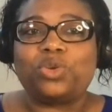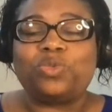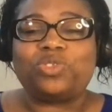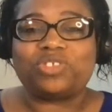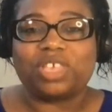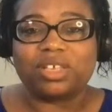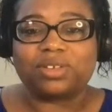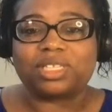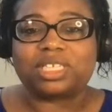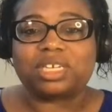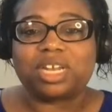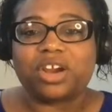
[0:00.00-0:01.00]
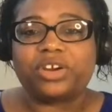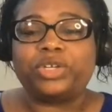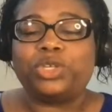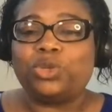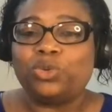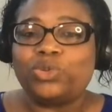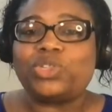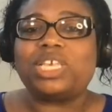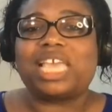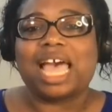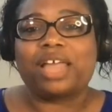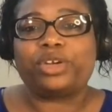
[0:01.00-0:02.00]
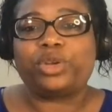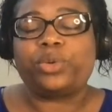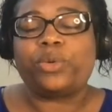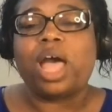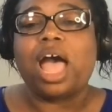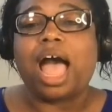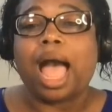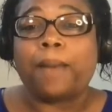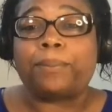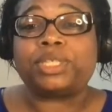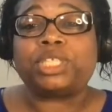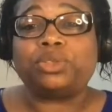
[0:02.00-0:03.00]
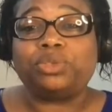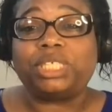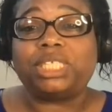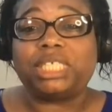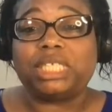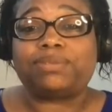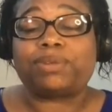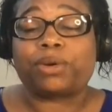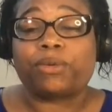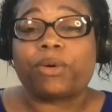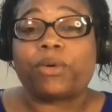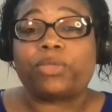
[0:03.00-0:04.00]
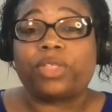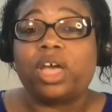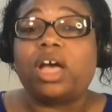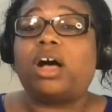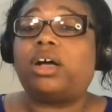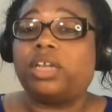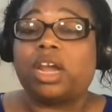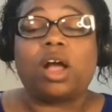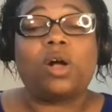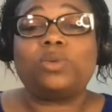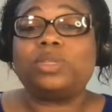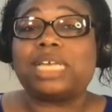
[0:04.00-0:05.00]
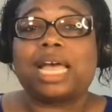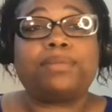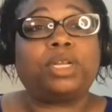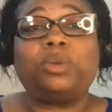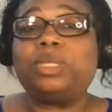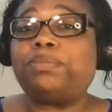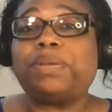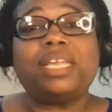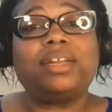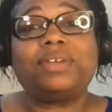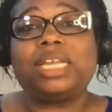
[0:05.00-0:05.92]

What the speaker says: skills to learn. You seek out new opportunities for growth on your own time. Don't depend on